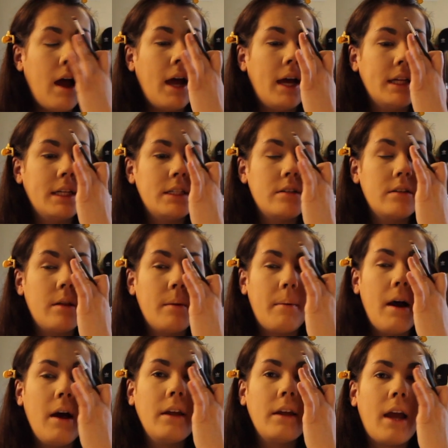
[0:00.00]
I listened to the
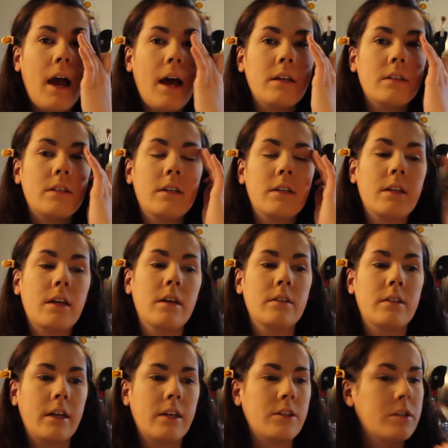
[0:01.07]
podcast
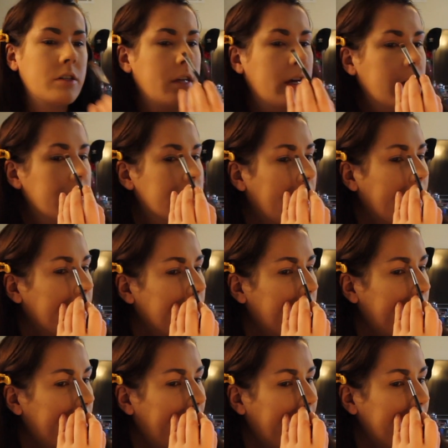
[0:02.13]
and she tells like
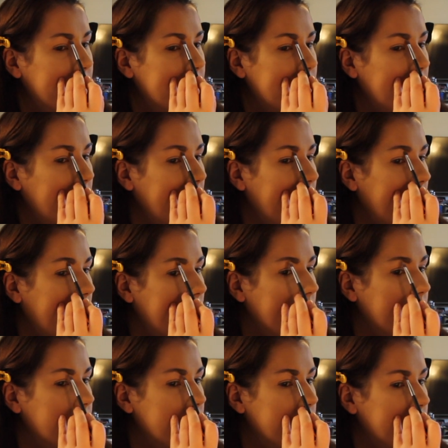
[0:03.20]
more about her skincare.
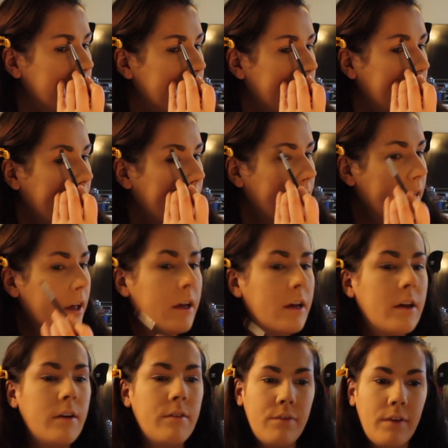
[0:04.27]
Like she's super like
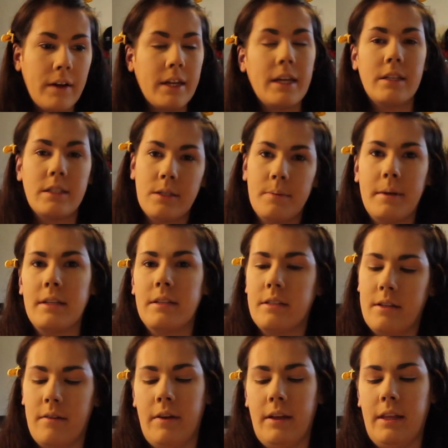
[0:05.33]
funny and sweet and
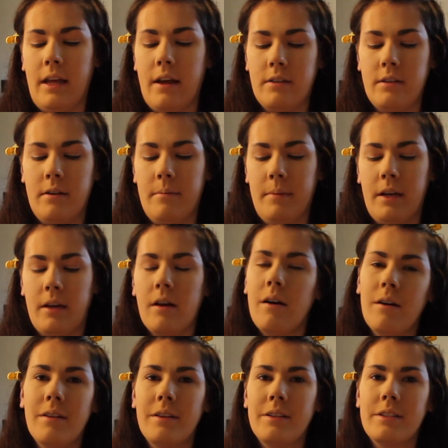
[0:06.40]
stuff like that. So I'm like,
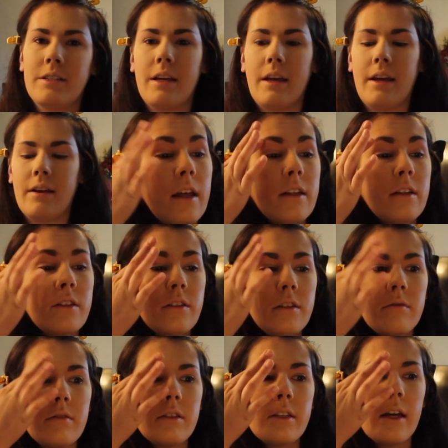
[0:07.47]
oh, this like. And
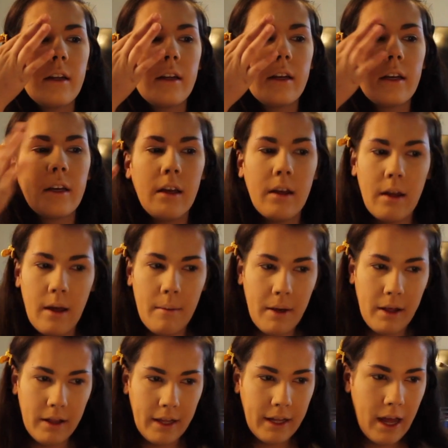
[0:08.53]
she was telling
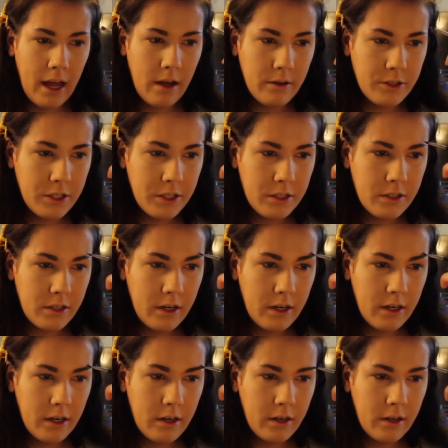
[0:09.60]
about like how she
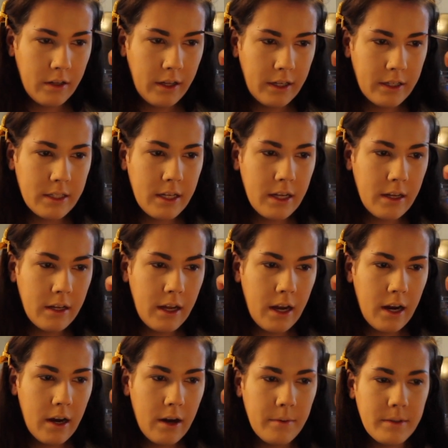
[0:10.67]
started her like
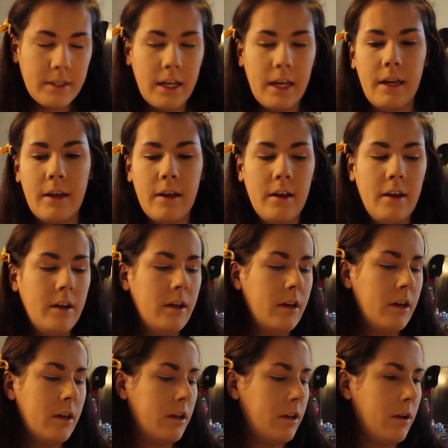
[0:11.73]
skincare was like,
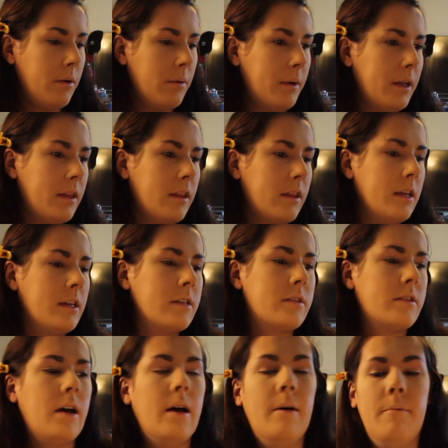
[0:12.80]
you know, with these